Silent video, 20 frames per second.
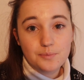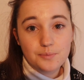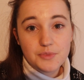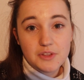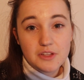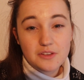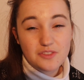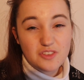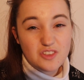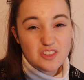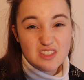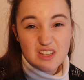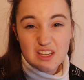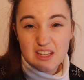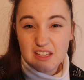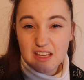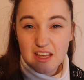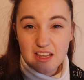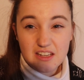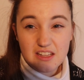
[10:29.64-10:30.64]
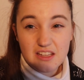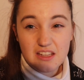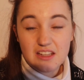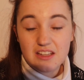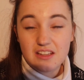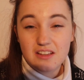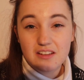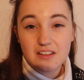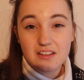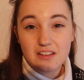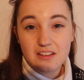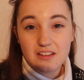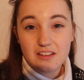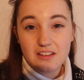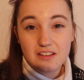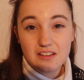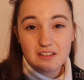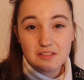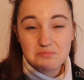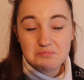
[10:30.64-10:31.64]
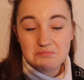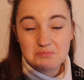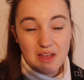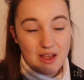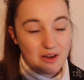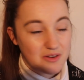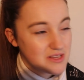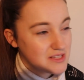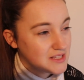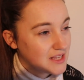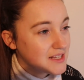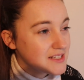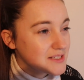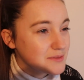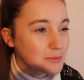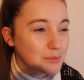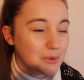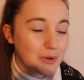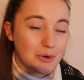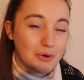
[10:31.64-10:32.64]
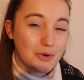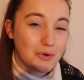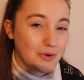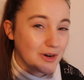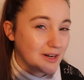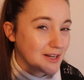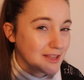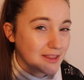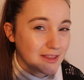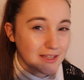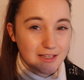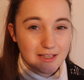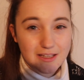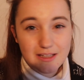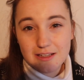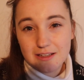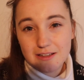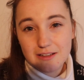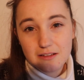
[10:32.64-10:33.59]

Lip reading: if you take any paracetamol? or anything.